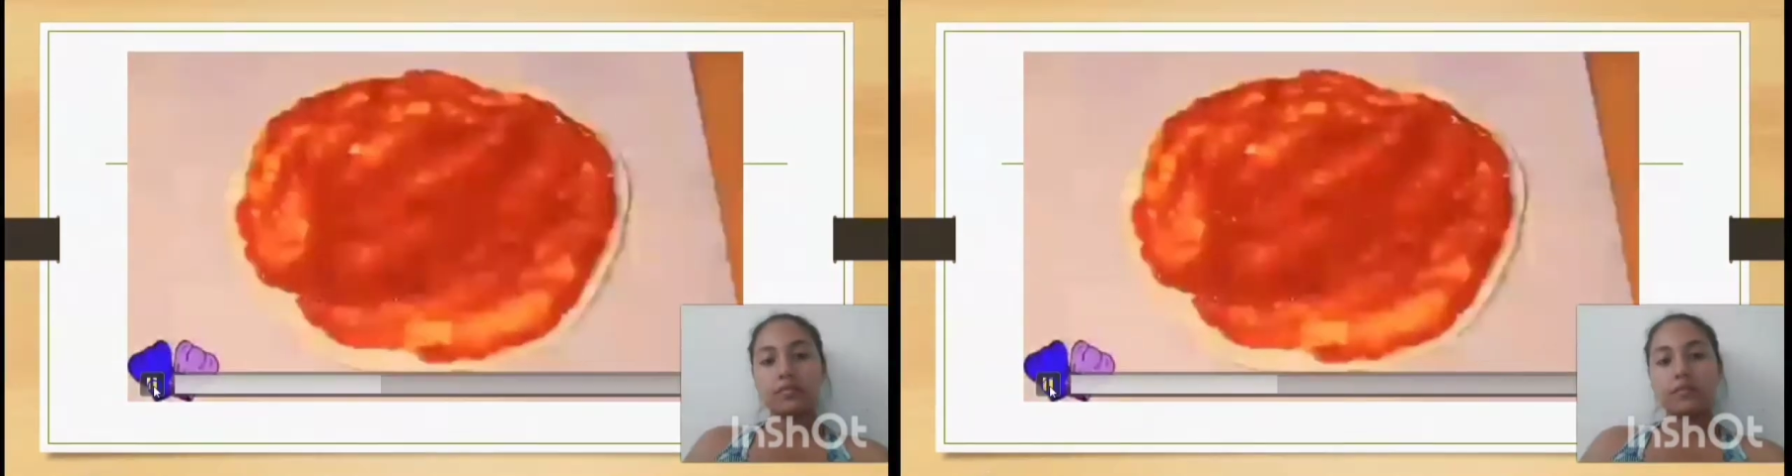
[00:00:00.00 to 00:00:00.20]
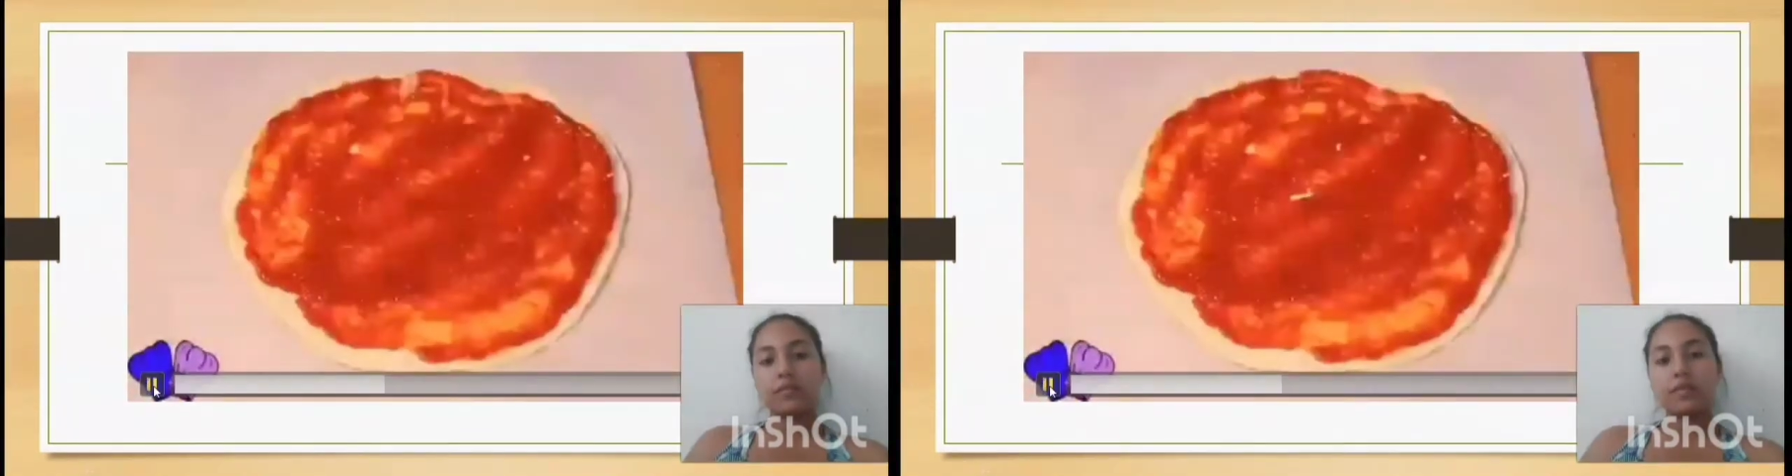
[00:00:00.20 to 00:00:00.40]

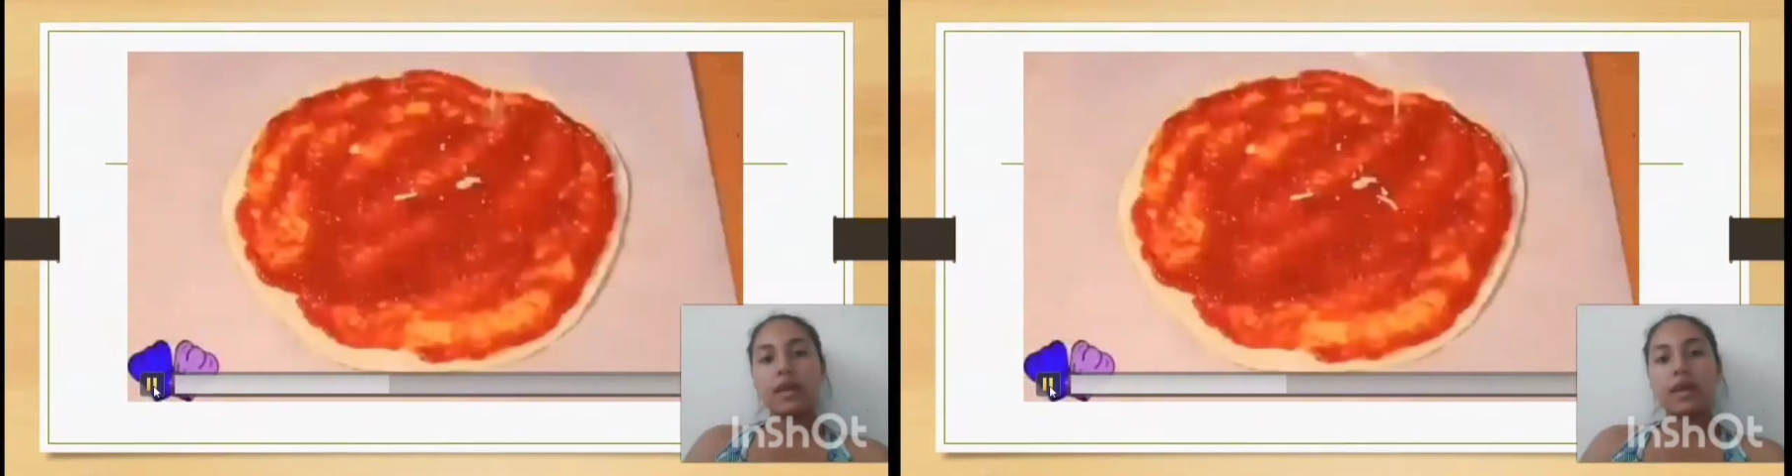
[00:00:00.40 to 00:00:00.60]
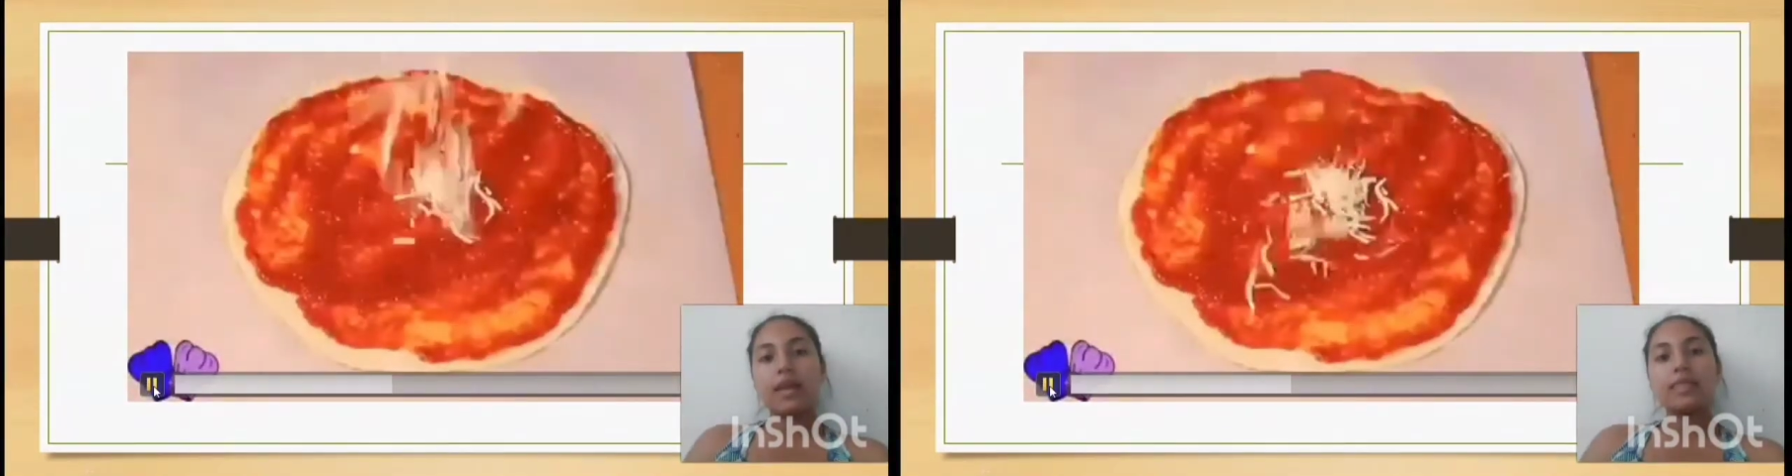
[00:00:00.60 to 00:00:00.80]
Then,
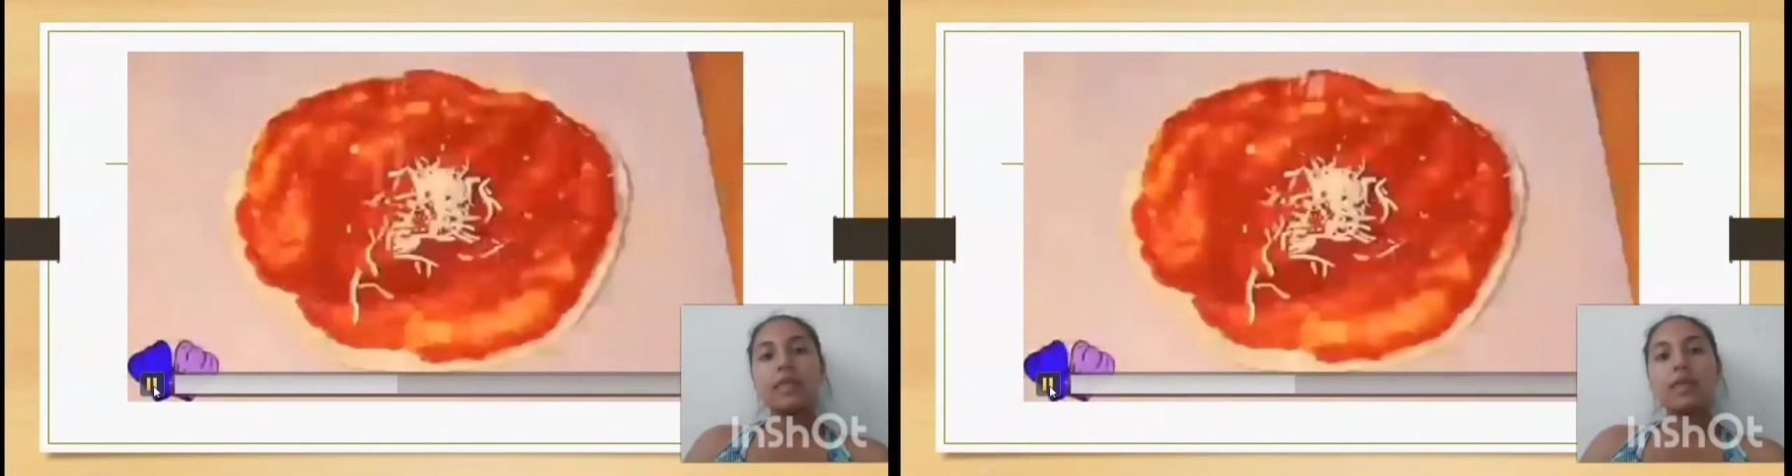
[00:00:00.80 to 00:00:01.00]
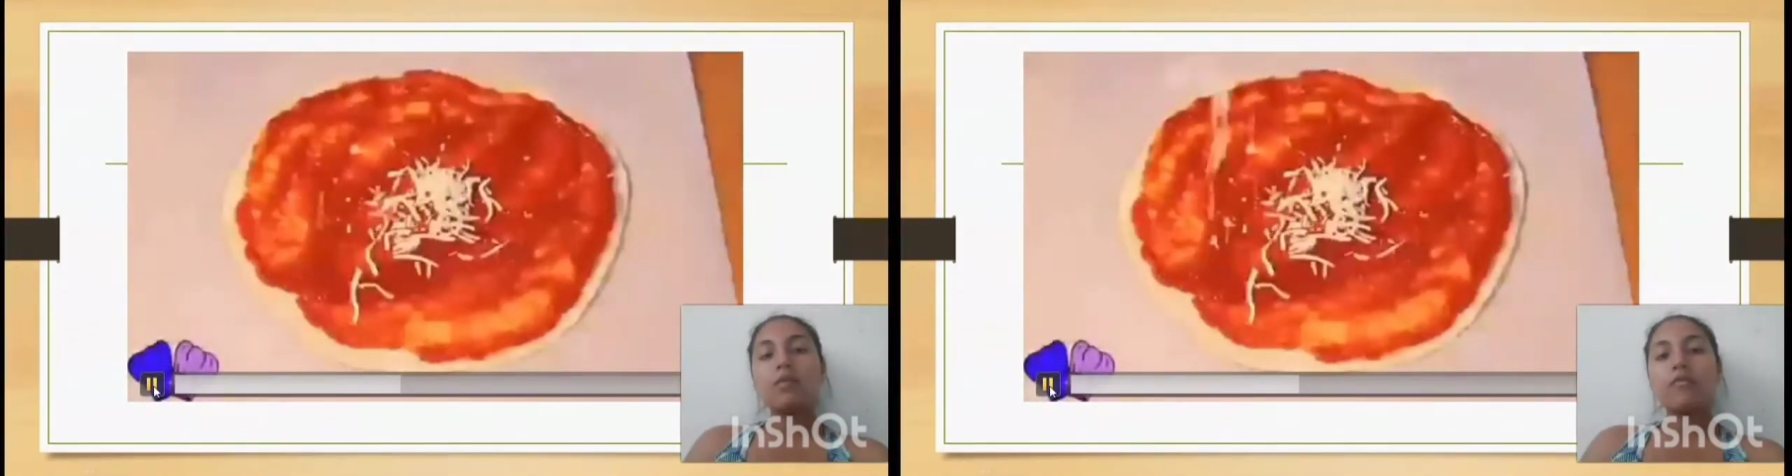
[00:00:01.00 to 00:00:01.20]

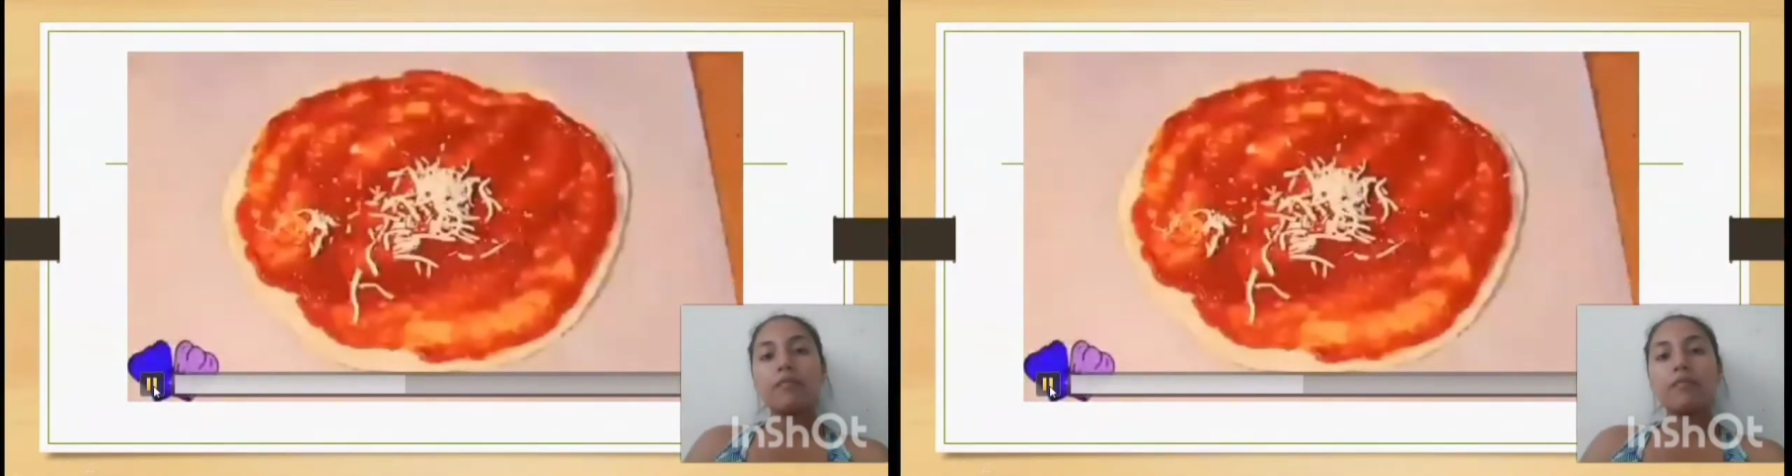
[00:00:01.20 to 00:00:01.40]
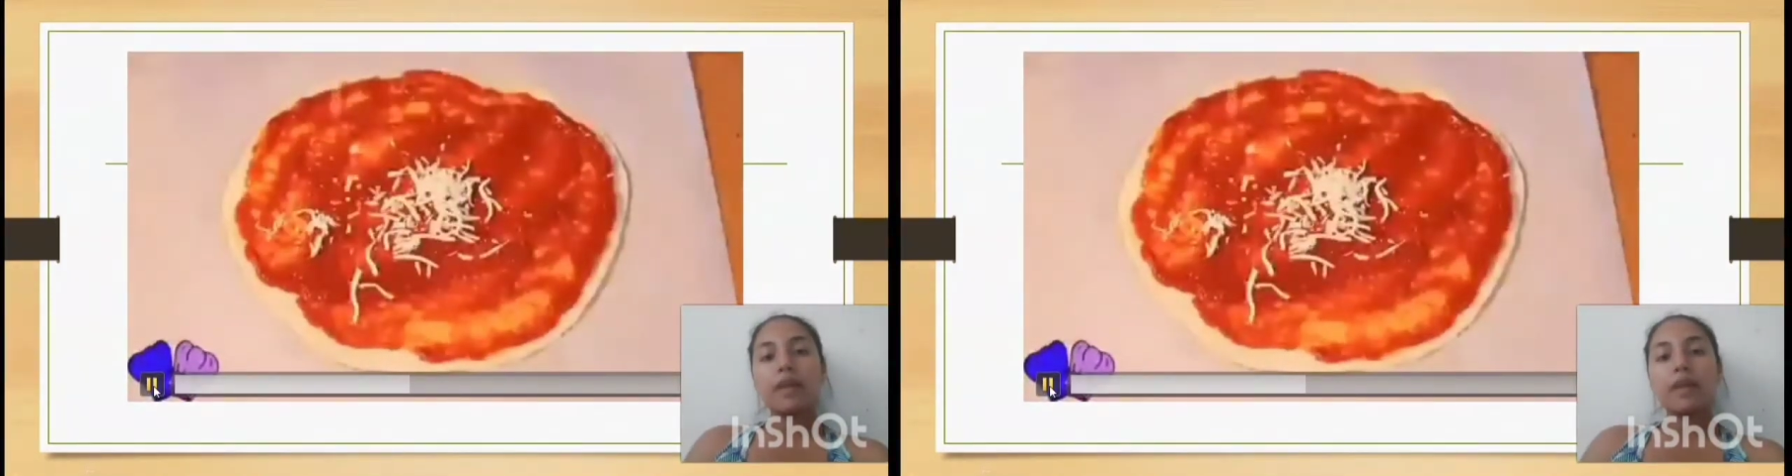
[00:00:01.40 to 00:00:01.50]
we